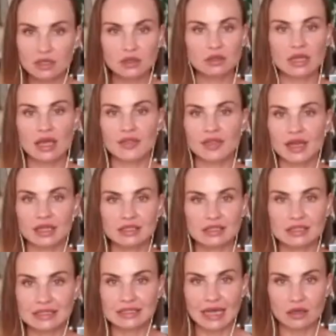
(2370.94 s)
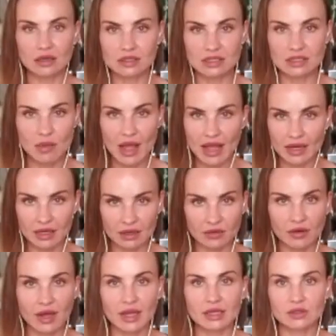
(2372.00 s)
And then psychosomatic,
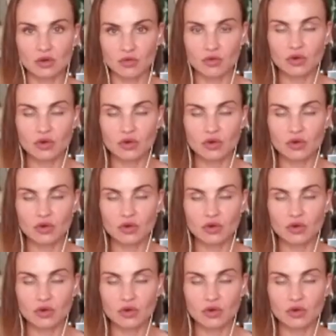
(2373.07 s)
right? Of course.